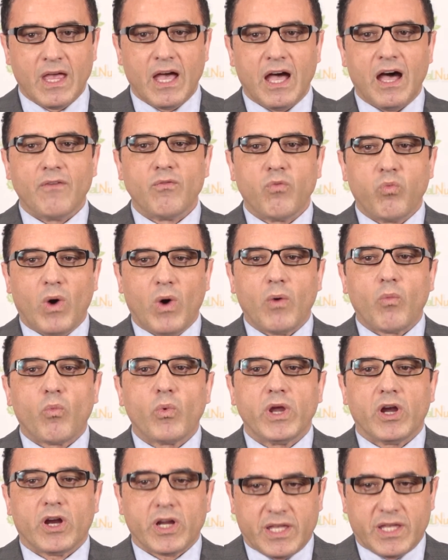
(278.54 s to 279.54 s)
of what
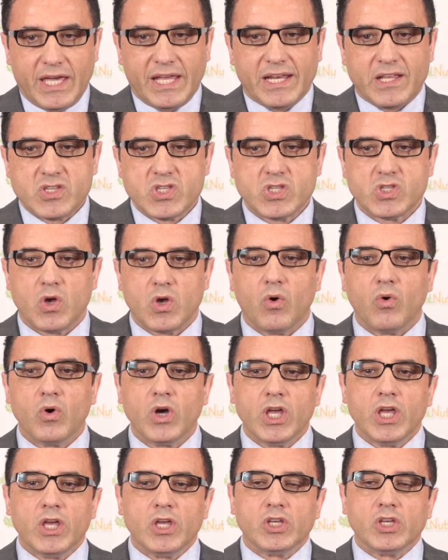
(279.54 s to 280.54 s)
we are getting. So
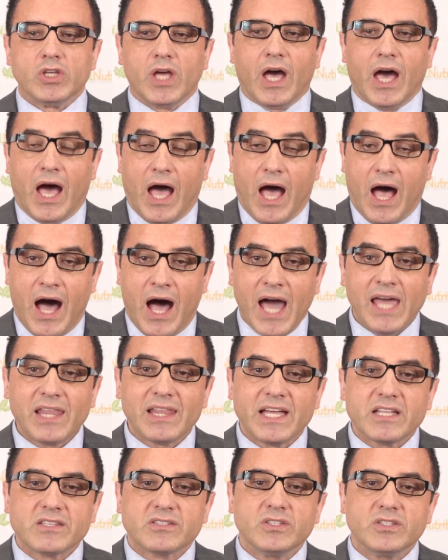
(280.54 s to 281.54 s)
I
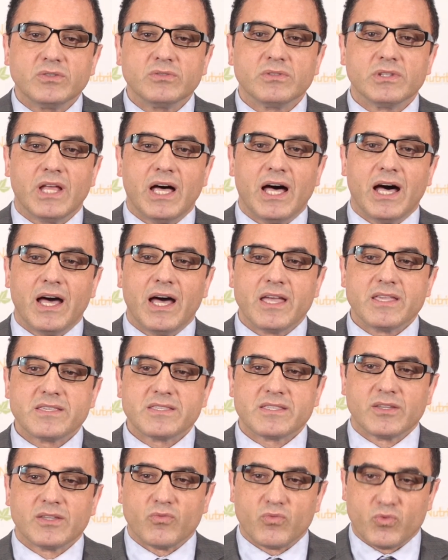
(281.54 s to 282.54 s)
like to
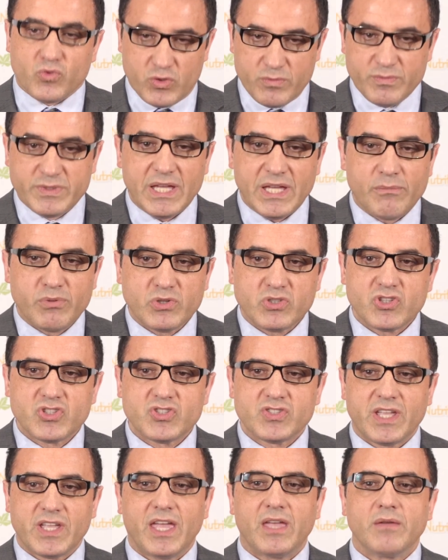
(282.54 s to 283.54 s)
utilize room temperature
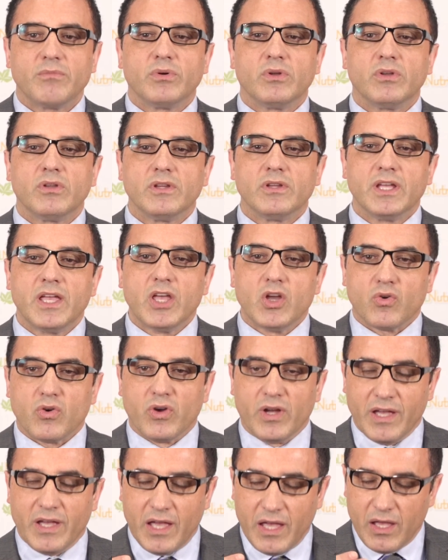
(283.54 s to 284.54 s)
stable,
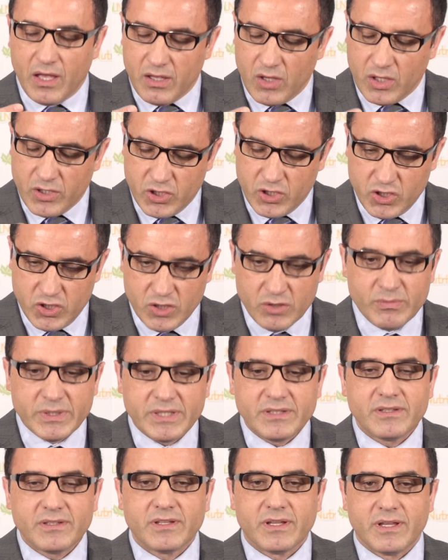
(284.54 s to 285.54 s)

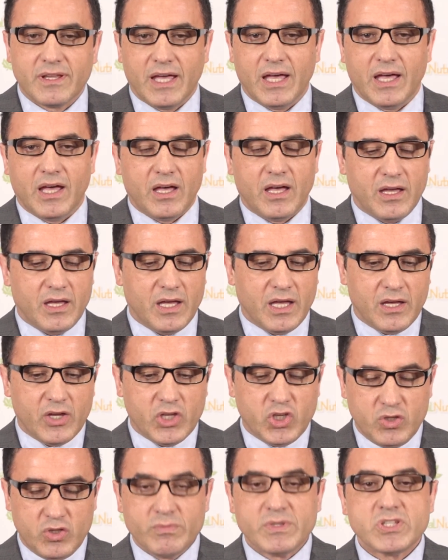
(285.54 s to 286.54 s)
human
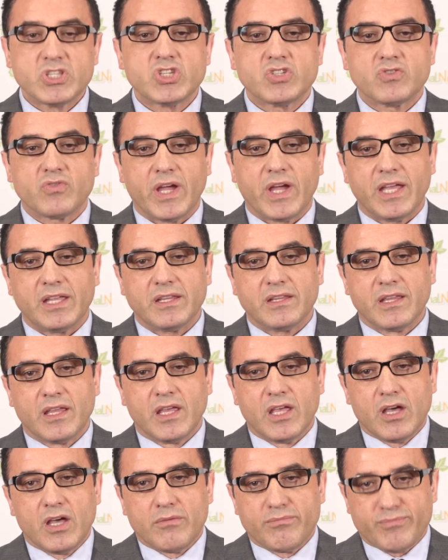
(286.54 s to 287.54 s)
strain
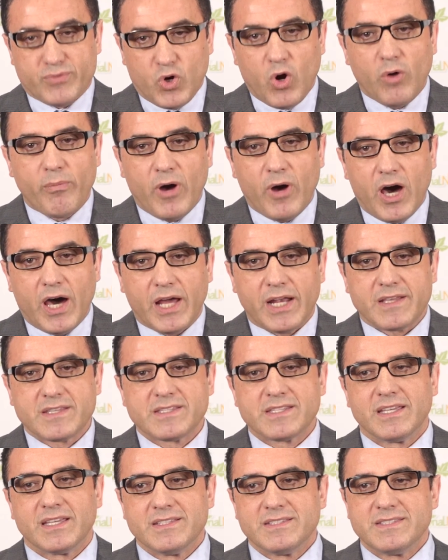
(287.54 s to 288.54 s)

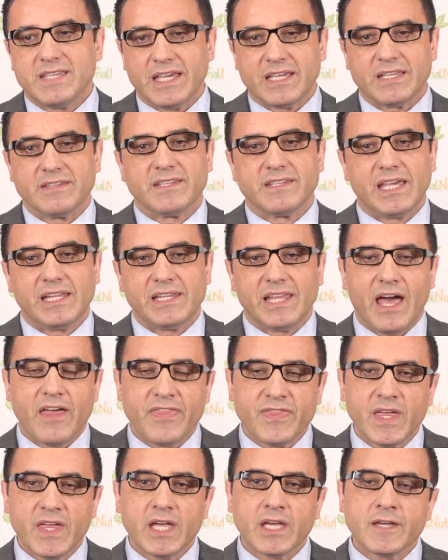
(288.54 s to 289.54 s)
probiotics taken daily. I
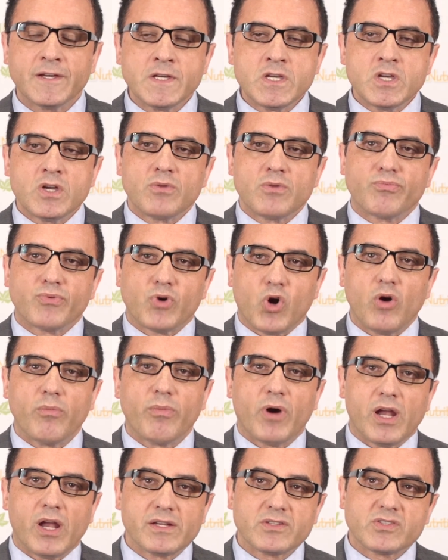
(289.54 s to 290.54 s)
think
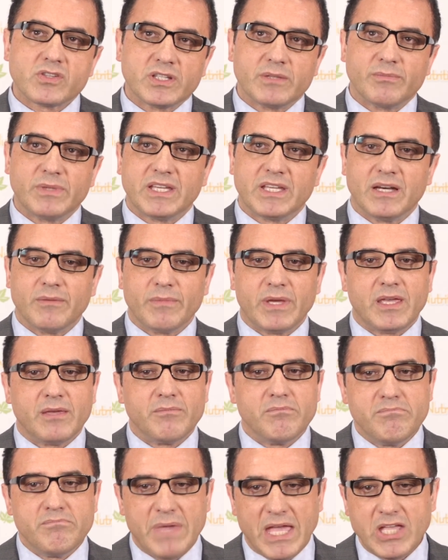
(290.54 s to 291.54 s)
probiotics are going to become a
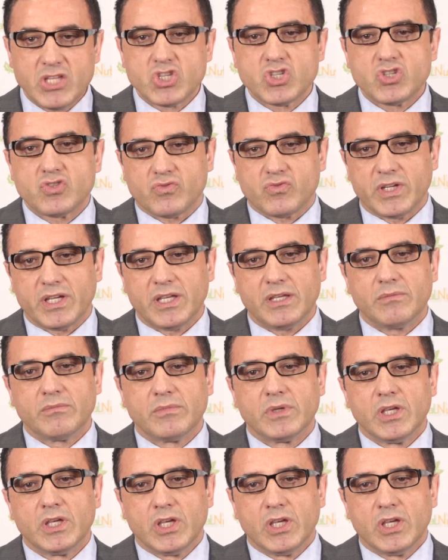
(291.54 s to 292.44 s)
mainstream